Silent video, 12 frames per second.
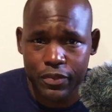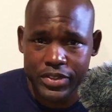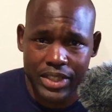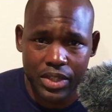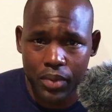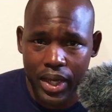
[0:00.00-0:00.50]

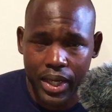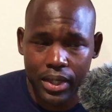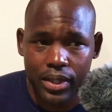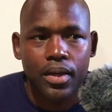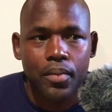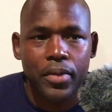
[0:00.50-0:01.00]
anyway.
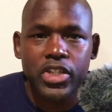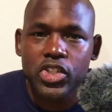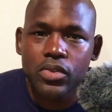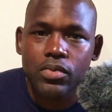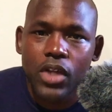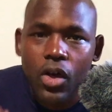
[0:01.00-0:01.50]
But
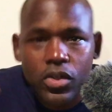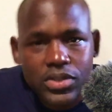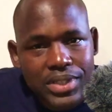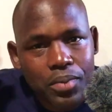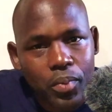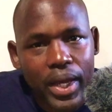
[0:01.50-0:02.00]
you know
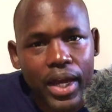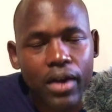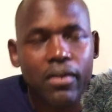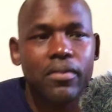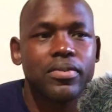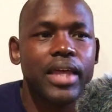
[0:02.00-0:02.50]

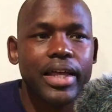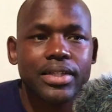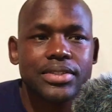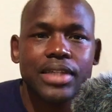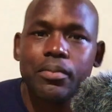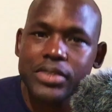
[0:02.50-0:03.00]
somewhere that
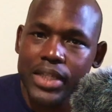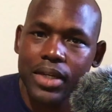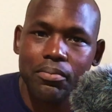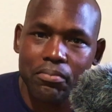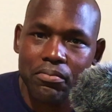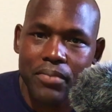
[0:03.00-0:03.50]
something's going
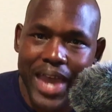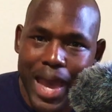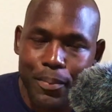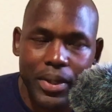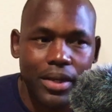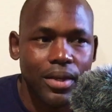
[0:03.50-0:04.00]
to
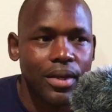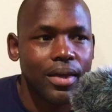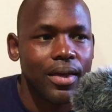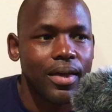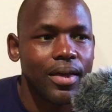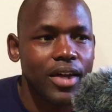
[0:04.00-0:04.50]
happen.
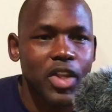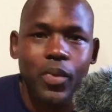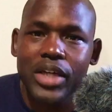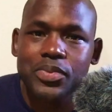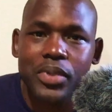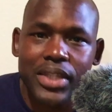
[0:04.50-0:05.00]

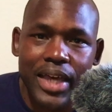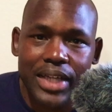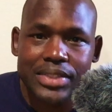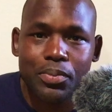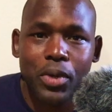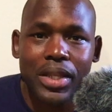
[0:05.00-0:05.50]
Otherwise, what the heck
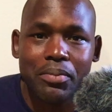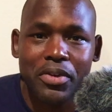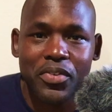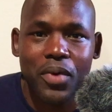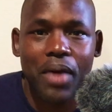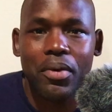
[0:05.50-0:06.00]
is the point of the
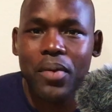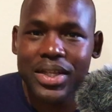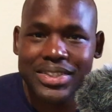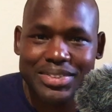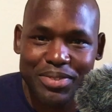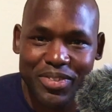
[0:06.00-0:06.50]
movie? Why are we
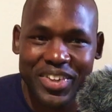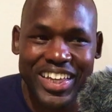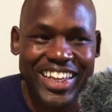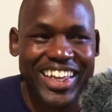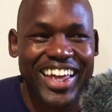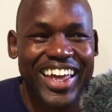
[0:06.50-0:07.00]
watching this movie?